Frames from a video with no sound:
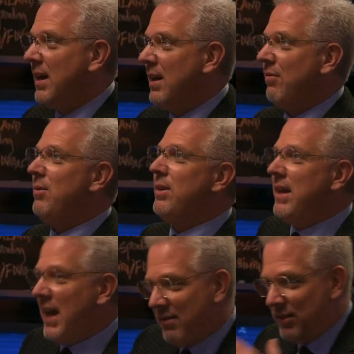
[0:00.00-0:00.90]
if I were
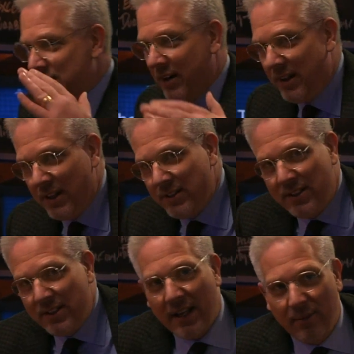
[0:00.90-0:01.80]
the adversary, that's
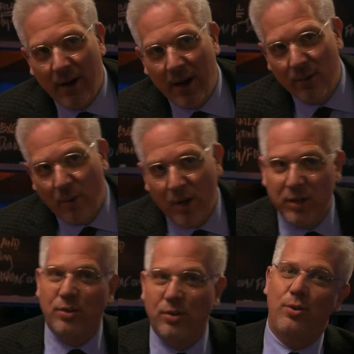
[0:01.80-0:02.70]
exactly what I would
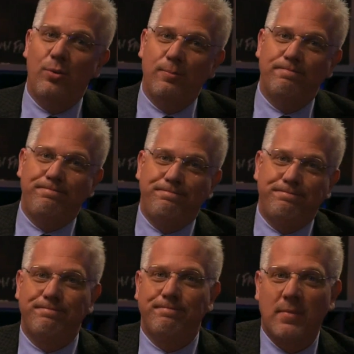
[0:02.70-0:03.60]
want you to do.
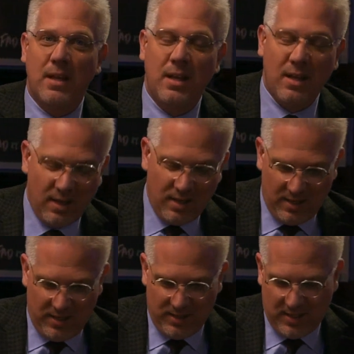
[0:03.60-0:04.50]

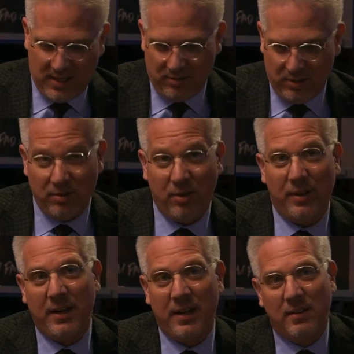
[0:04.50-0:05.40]
He said, how do you
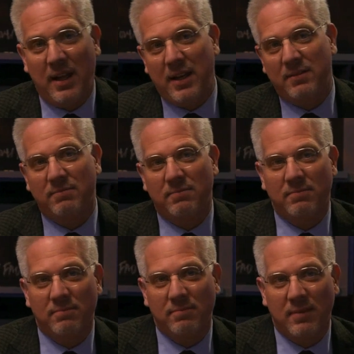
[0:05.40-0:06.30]
know that that
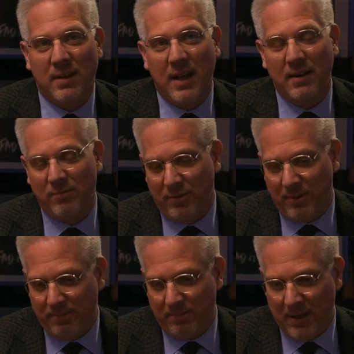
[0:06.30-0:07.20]
came
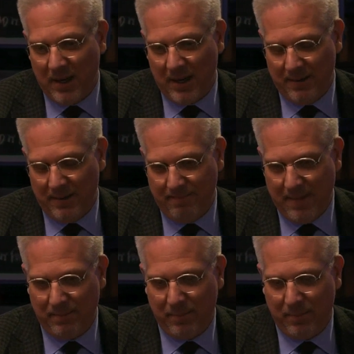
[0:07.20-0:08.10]
from God,
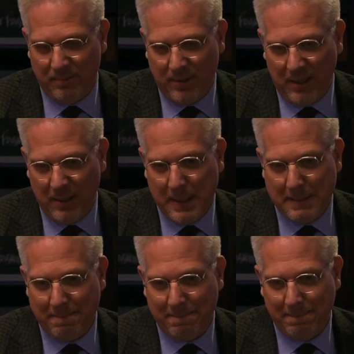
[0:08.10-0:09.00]
that prompting?
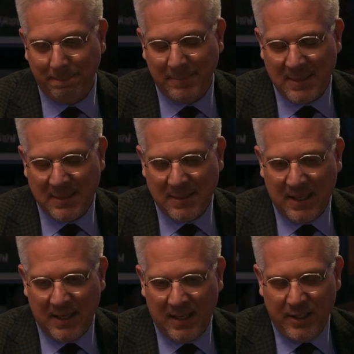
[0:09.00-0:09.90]

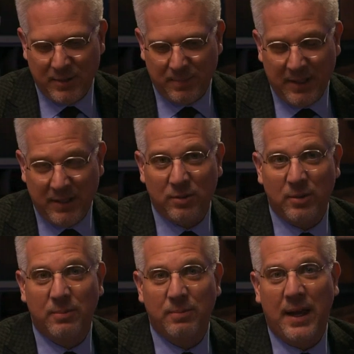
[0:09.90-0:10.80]
And I explained
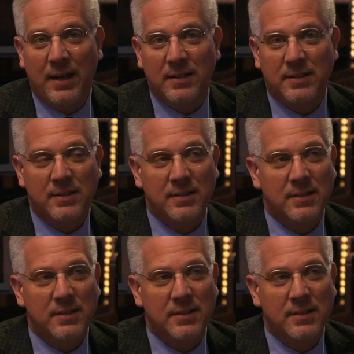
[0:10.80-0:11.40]
to him that